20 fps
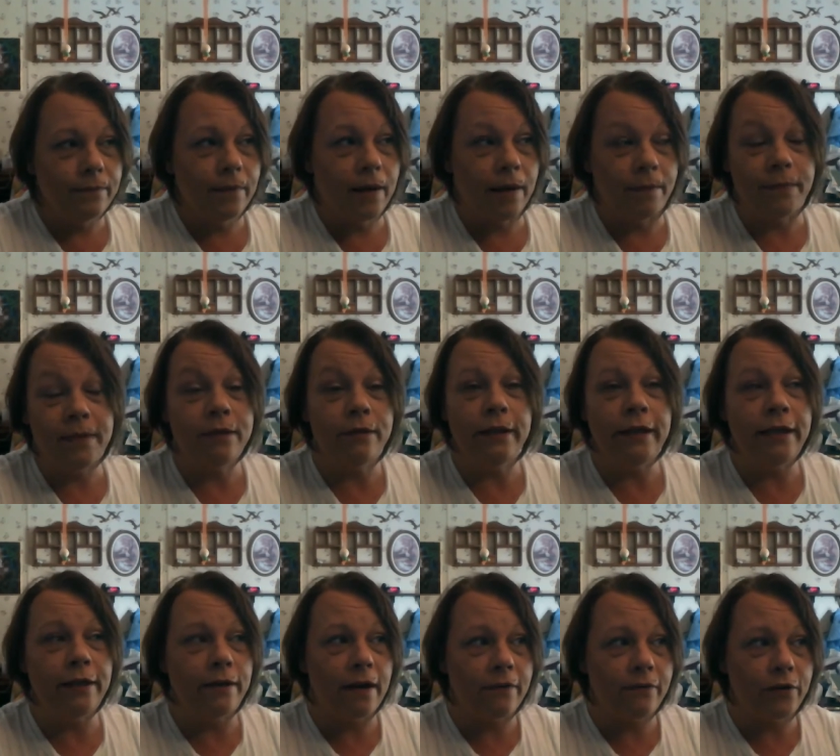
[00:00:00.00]
I'm still
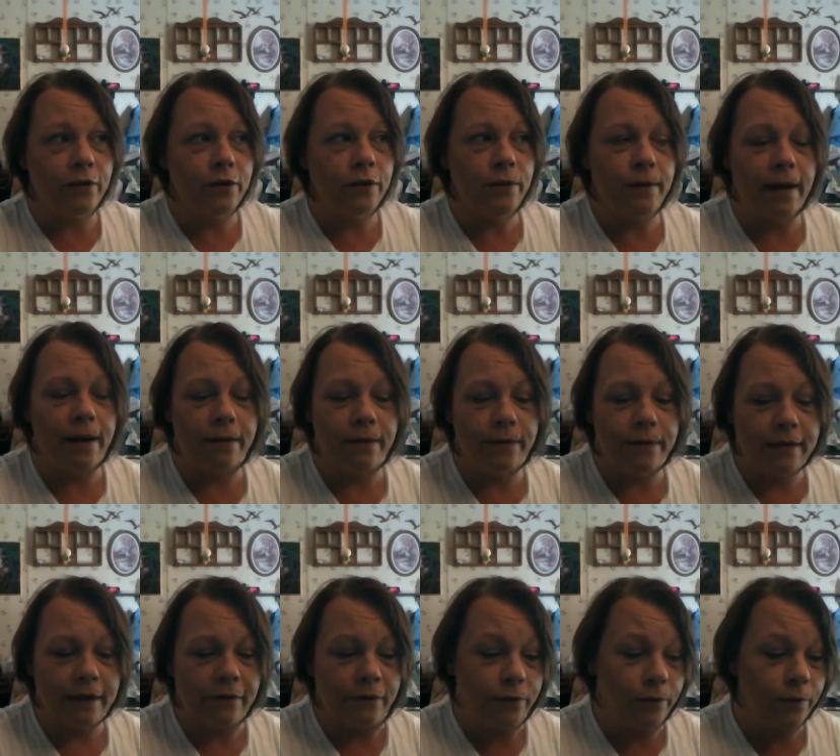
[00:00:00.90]
here after two
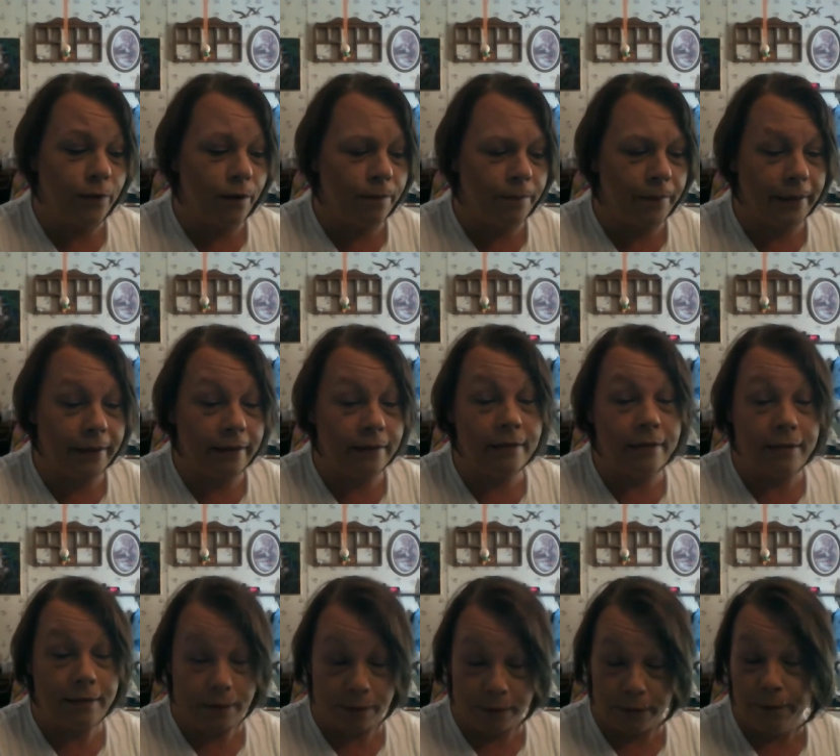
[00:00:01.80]
hours after all, but
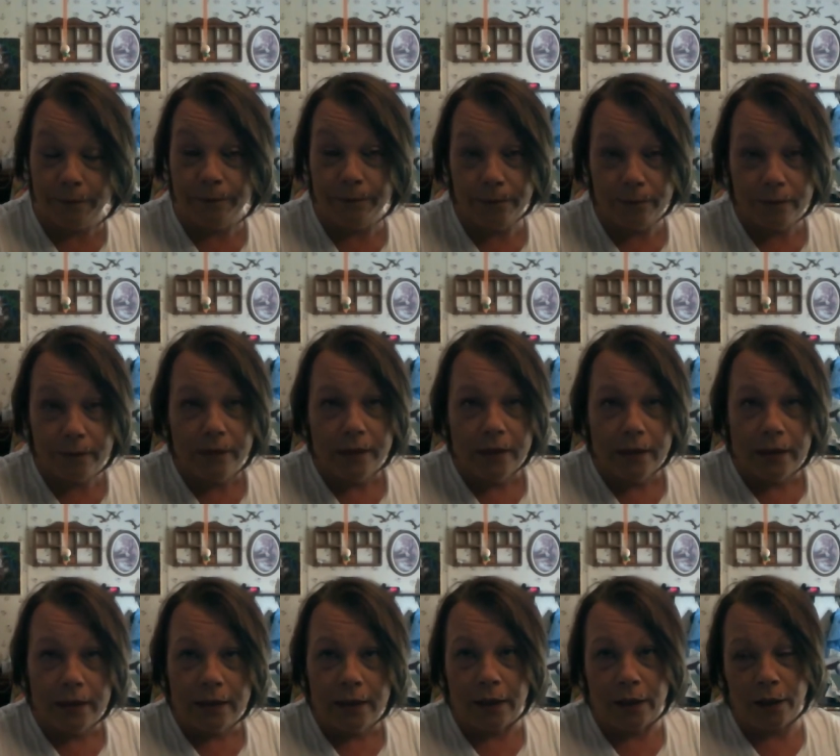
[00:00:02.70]
still,
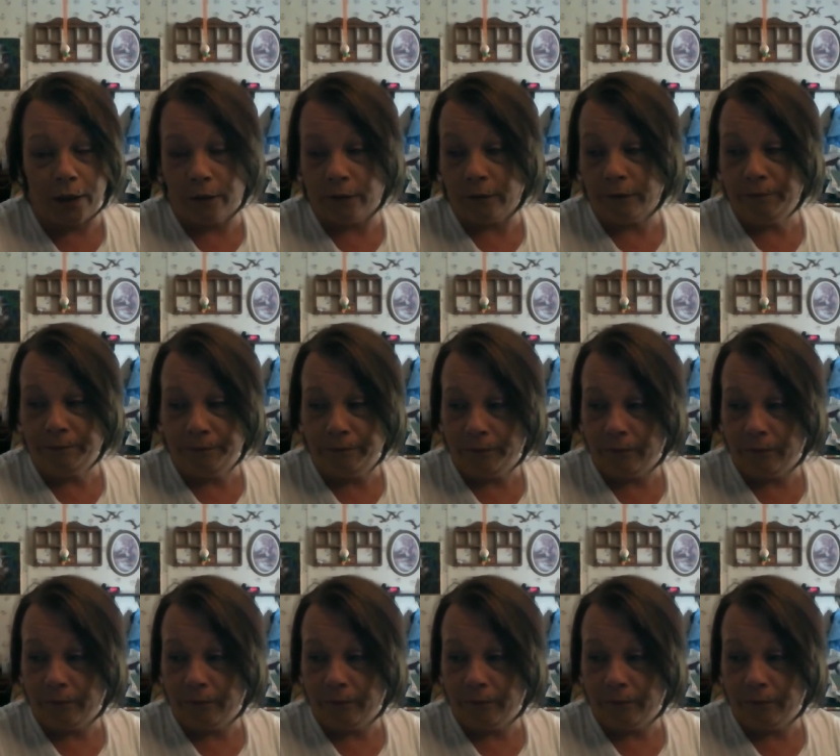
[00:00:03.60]
you know,